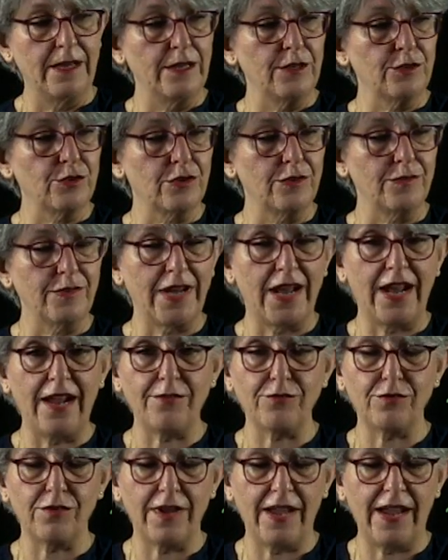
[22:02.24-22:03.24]
So we have
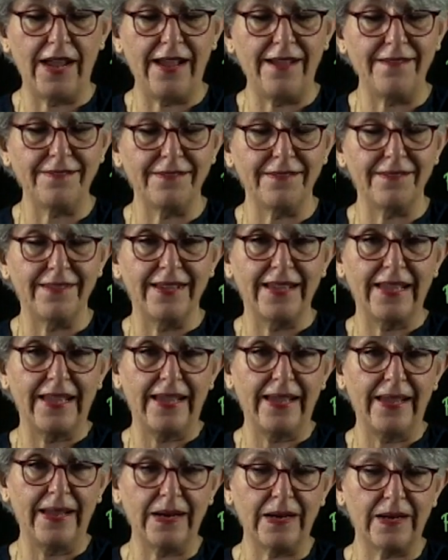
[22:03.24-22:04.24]
to have
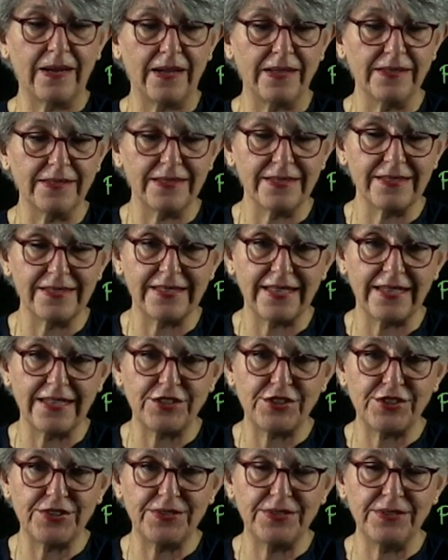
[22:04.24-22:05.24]
a
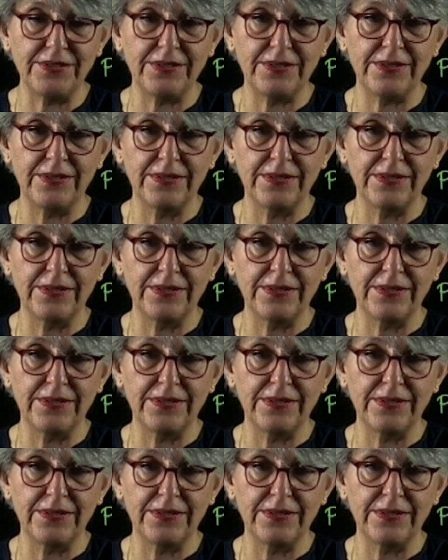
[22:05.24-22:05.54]
condensation,